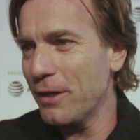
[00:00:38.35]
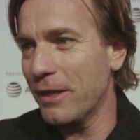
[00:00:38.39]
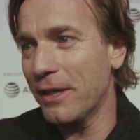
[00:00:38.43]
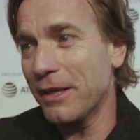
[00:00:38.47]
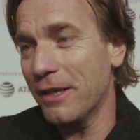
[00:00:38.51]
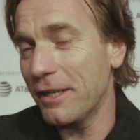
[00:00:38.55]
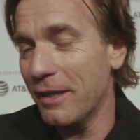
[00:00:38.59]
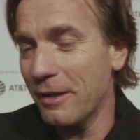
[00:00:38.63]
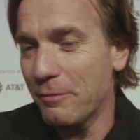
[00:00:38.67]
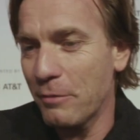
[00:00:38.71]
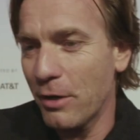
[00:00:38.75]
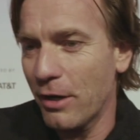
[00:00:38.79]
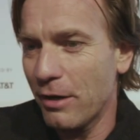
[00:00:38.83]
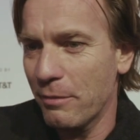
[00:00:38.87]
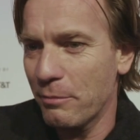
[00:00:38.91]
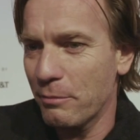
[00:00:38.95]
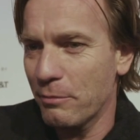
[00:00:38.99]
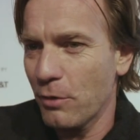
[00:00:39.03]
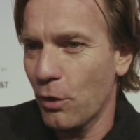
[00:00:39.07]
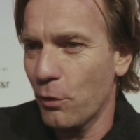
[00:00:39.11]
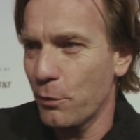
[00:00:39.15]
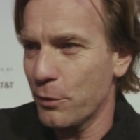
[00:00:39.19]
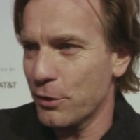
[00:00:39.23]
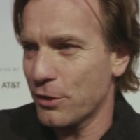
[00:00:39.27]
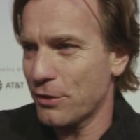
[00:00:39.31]
And
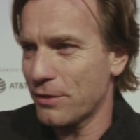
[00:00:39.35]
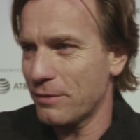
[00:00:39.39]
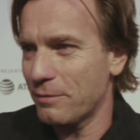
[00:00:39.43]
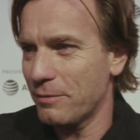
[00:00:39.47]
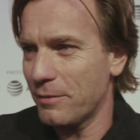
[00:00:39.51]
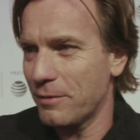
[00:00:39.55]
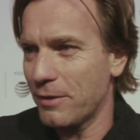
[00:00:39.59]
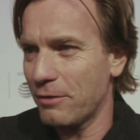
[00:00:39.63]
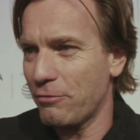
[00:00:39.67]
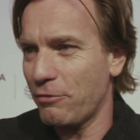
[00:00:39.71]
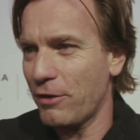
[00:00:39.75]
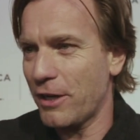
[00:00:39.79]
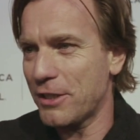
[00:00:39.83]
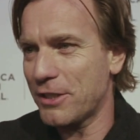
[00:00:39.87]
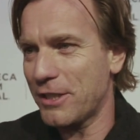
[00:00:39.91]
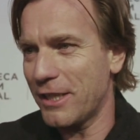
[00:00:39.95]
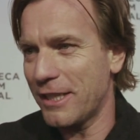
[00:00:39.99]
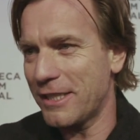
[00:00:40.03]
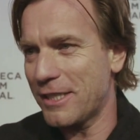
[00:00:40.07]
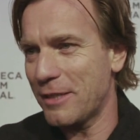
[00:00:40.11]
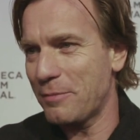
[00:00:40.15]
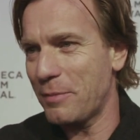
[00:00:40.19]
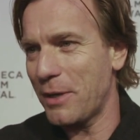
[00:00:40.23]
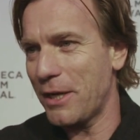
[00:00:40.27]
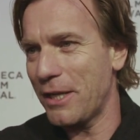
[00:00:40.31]
I'm always
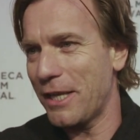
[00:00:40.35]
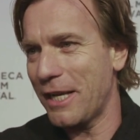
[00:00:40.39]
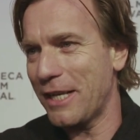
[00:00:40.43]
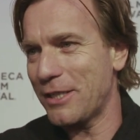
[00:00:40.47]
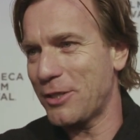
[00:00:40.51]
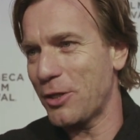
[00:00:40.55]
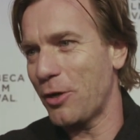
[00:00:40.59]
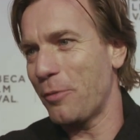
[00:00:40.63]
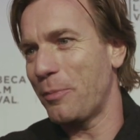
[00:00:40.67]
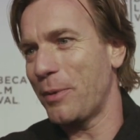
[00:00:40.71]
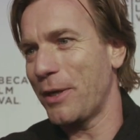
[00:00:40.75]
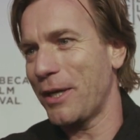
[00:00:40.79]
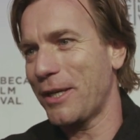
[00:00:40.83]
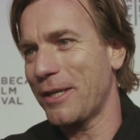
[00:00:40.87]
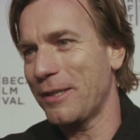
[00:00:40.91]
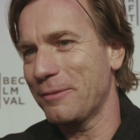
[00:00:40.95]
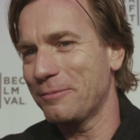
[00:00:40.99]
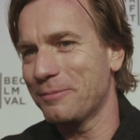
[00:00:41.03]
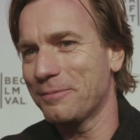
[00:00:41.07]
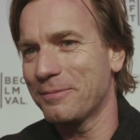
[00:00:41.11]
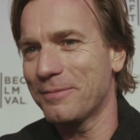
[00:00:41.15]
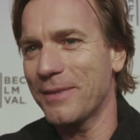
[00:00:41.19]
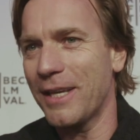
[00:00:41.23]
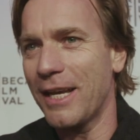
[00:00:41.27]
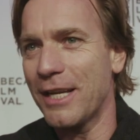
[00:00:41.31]
fascinated by that topic,
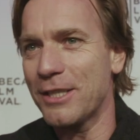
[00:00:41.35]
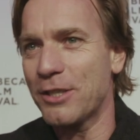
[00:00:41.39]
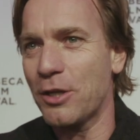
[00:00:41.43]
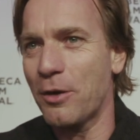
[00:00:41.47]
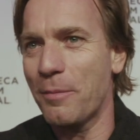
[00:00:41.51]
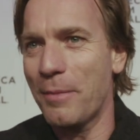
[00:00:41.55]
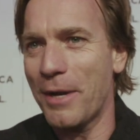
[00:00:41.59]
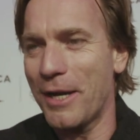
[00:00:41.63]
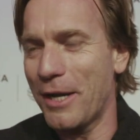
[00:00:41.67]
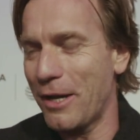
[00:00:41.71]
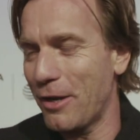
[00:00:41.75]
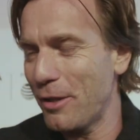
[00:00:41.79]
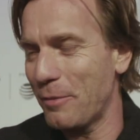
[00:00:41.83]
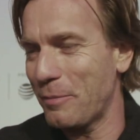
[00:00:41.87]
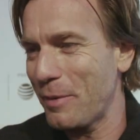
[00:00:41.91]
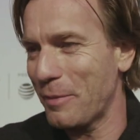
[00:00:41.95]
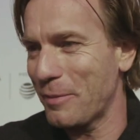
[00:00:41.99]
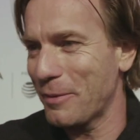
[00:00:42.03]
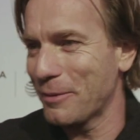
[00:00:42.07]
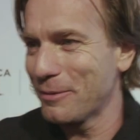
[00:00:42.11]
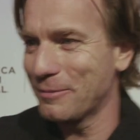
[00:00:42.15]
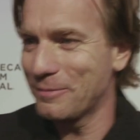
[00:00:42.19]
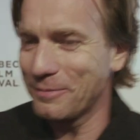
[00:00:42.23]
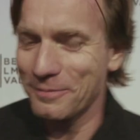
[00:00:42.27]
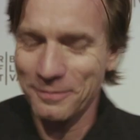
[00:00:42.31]
as are many other
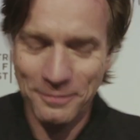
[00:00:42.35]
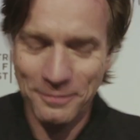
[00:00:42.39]
people.